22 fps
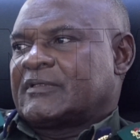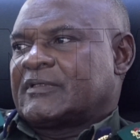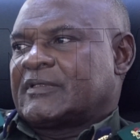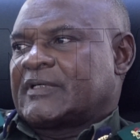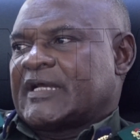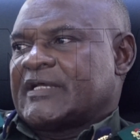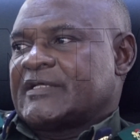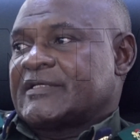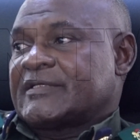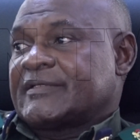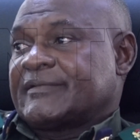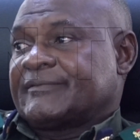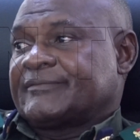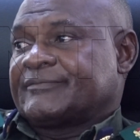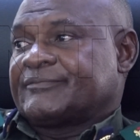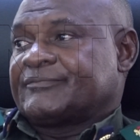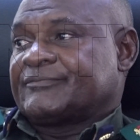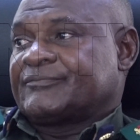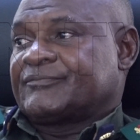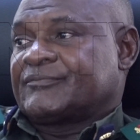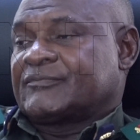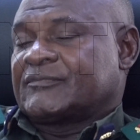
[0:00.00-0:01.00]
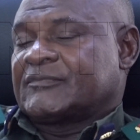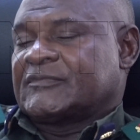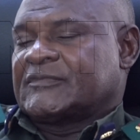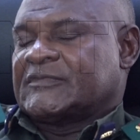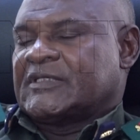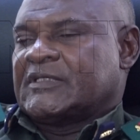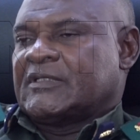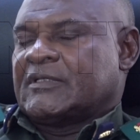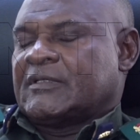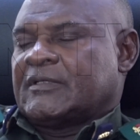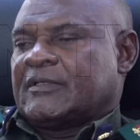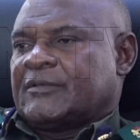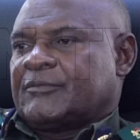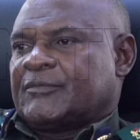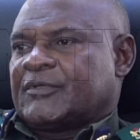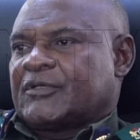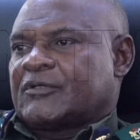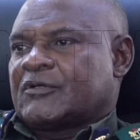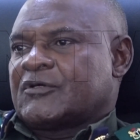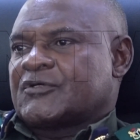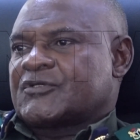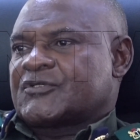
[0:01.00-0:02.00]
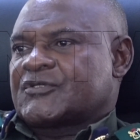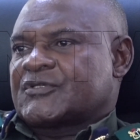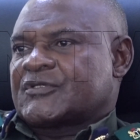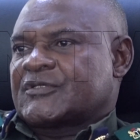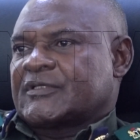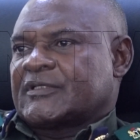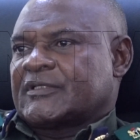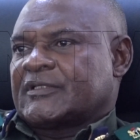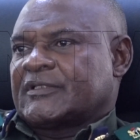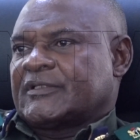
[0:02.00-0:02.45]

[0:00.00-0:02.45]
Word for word: Right? Yes, sir. Because